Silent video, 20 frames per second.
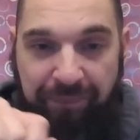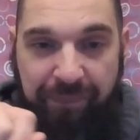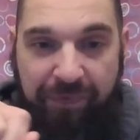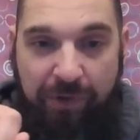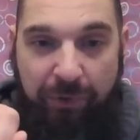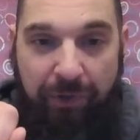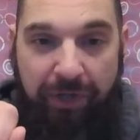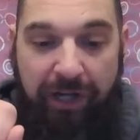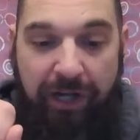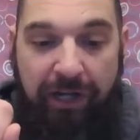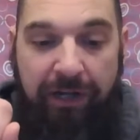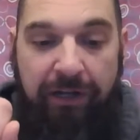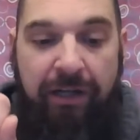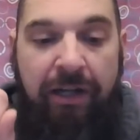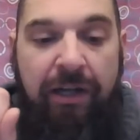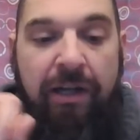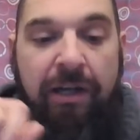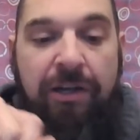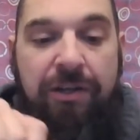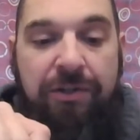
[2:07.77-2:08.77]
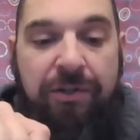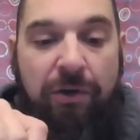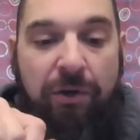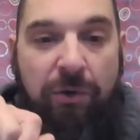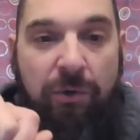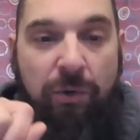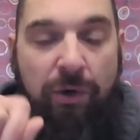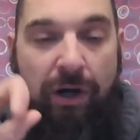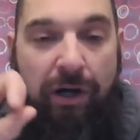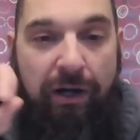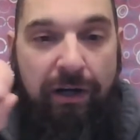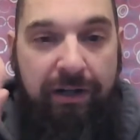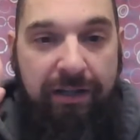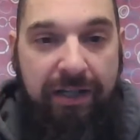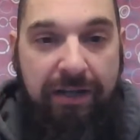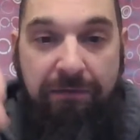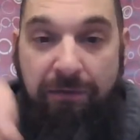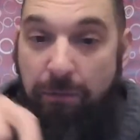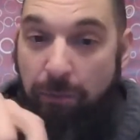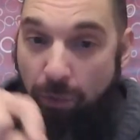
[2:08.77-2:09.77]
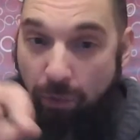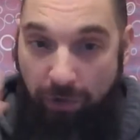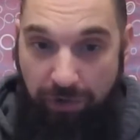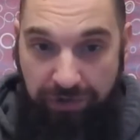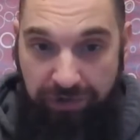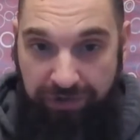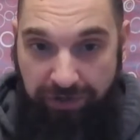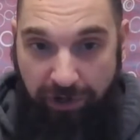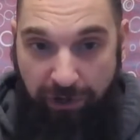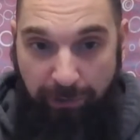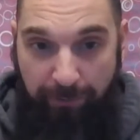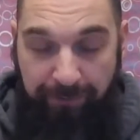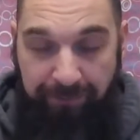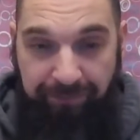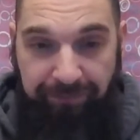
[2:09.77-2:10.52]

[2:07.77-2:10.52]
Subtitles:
Okay. So, even more so,